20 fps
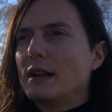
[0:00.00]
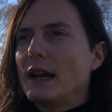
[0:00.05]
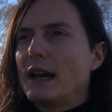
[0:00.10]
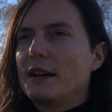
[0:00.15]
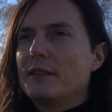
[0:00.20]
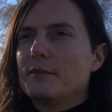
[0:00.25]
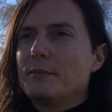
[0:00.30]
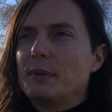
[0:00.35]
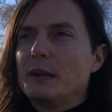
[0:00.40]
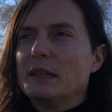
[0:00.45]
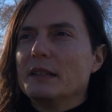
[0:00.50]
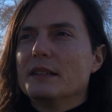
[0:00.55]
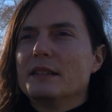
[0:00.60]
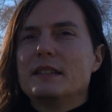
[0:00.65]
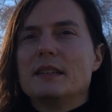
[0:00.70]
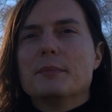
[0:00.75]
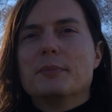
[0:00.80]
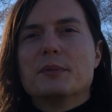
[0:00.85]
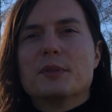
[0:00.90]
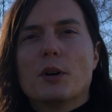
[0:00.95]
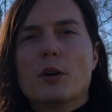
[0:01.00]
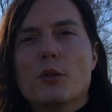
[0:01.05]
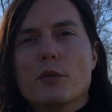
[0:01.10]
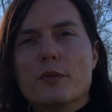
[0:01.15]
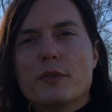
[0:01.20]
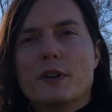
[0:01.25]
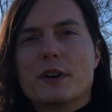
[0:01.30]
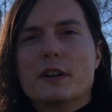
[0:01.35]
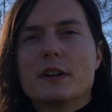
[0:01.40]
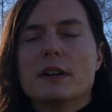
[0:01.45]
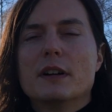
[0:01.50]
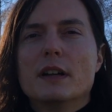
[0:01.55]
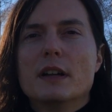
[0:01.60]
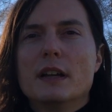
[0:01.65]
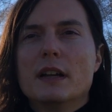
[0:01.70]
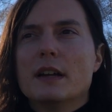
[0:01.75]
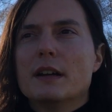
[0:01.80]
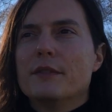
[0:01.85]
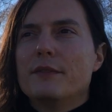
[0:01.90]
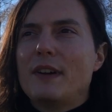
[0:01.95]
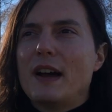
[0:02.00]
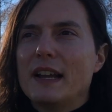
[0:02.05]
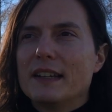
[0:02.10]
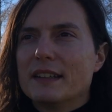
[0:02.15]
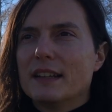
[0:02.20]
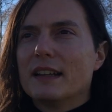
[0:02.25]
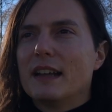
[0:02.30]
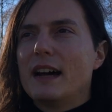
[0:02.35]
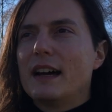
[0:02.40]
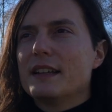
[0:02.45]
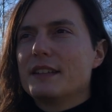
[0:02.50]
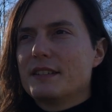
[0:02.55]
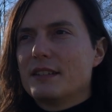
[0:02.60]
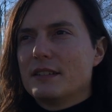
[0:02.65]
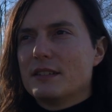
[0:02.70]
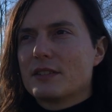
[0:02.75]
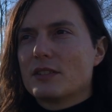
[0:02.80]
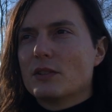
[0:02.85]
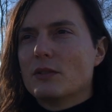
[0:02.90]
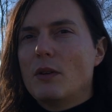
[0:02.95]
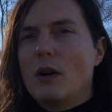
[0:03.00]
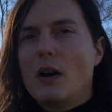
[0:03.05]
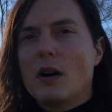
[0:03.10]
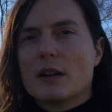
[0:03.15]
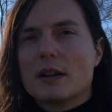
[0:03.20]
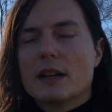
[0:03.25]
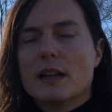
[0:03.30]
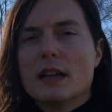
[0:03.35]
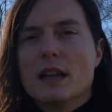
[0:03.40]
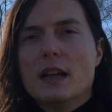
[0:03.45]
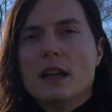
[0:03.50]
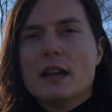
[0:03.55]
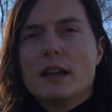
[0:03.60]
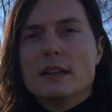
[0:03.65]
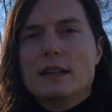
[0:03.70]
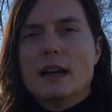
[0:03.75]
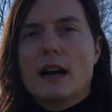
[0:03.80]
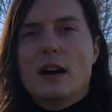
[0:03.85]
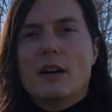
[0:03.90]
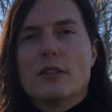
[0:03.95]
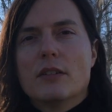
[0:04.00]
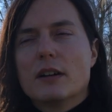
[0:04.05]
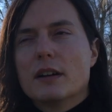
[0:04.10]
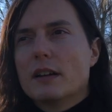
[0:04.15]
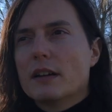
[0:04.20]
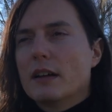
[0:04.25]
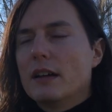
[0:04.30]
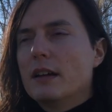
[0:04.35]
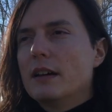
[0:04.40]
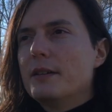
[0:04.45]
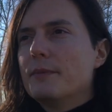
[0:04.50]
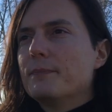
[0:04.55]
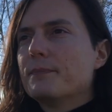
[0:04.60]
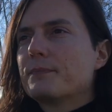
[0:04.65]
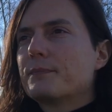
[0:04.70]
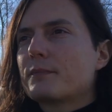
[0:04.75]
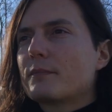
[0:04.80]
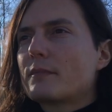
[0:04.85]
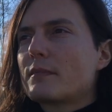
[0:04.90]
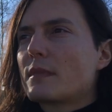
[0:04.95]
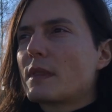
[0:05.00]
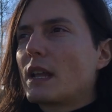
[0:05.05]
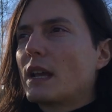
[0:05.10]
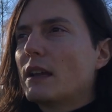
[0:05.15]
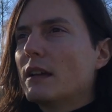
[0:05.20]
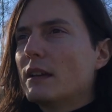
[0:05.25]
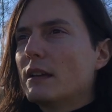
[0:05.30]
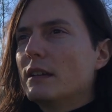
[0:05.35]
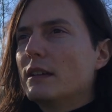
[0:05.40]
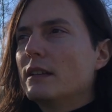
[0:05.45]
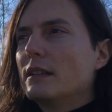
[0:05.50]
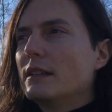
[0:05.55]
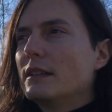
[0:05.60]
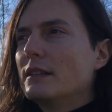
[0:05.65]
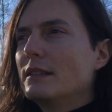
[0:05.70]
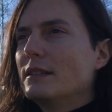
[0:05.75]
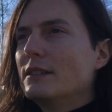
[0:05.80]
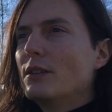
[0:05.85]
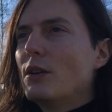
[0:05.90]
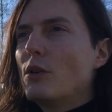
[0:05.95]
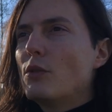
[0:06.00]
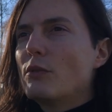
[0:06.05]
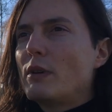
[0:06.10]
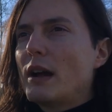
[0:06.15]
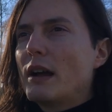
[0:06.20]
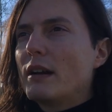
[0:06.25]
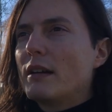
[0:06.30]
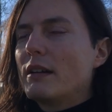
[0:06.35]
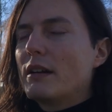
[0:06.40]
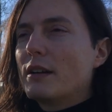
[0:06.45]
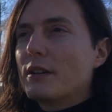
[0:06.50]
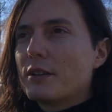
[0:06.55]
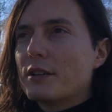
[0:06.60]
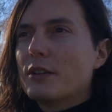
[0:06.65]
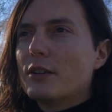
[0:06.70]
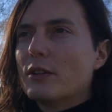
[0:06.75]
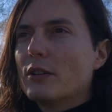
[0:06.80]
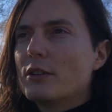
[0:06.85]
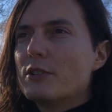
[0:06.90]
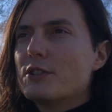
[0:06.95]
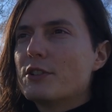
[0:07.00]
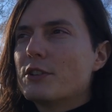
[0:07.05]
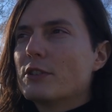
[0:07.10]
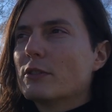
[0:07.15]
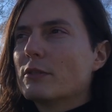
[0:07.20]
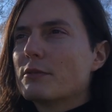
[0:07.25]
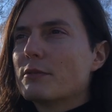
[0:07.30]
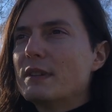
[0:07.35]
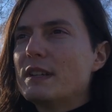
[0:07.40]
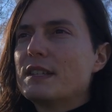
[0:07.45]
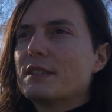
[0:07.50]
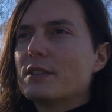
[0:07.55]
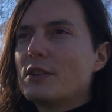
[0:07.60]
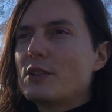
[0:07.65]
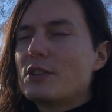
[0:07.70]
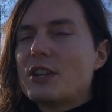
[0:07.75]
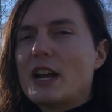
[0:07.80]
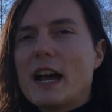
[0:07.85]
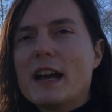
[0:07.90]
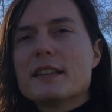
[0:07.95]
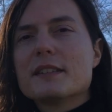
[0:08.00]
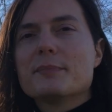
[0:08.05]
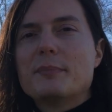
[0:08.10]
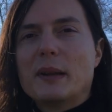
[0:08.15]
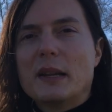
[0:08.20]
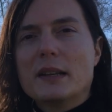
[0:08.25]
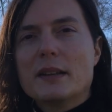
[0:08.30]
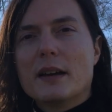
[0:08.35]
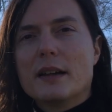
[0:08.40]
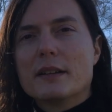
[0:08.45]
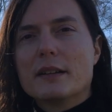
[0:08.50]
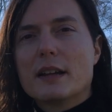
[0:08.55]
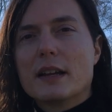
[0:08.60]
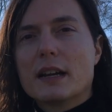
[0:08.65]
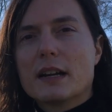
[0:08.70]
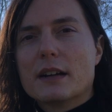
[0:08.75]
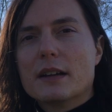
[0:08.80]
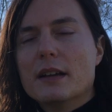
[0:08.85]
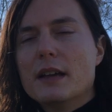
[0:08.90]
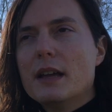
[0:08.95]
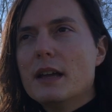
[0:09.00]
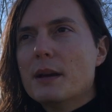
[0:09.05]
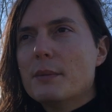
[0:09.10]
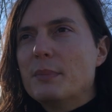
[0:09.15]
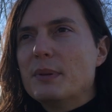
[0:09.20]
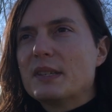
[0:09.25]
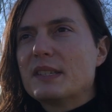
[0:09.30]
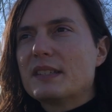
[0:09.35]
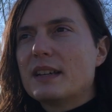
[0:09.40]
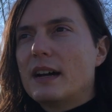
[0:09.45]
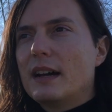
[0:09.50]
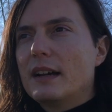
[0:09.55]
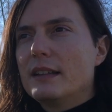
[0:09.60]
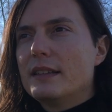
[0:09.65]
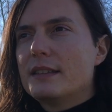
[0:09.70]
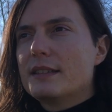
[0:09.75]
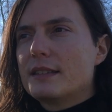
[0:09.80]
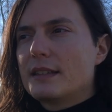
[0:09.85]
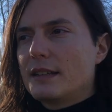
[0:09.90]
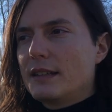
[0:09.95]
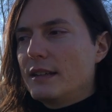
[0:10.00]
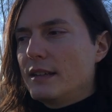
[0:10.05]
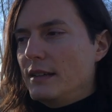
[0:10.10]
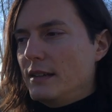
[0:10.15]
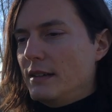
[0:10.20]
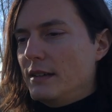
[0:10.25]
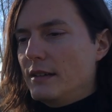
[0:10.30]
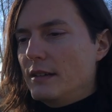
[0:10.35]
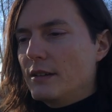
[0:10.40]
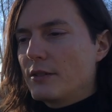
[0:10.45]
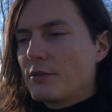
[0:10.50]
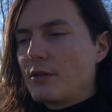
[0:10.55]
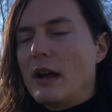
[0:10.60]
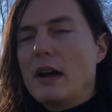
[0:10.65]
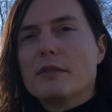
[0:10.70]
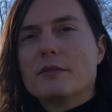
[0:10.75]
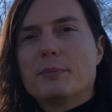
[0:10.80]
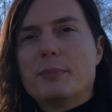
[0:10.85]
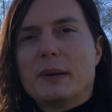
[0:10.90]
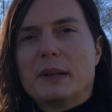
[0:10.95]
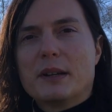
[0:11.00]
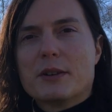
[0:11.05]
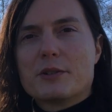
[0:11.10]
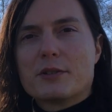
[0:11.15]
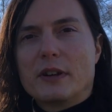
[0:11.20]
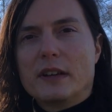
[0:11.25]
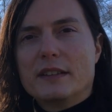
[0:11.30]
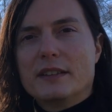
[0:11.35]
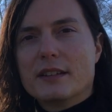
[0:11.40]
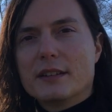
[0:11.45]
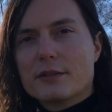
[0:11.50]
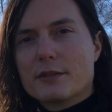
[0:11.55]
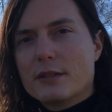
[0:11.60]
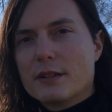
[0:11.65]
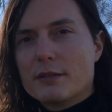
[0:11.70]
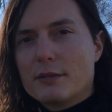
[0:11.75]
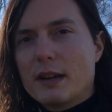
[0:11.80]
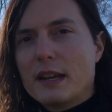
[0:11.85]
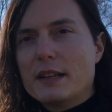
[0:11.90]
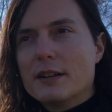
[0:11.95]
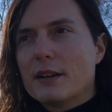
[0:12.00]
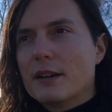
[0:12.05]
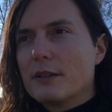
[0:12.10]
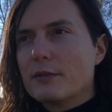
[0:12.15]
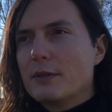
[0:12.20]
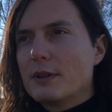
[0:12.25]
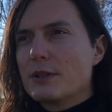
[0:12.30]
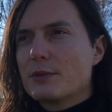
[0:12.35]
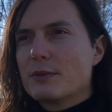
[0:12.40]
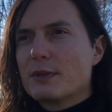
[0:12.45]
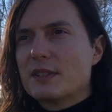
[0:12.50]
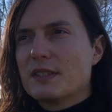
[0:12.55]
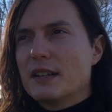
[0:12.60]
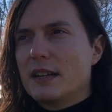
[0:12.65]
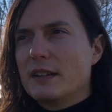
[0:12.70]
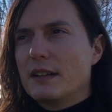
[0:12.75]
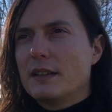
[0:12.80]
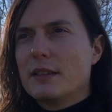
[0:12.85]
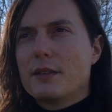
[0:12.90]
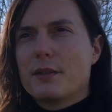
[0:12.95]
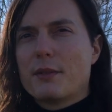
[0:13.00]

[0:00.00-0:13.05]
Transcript: they have been tipped over vandalized and so on now um, no uh, archaeological research has been done here besides uh, ground penetrating radar, which was done in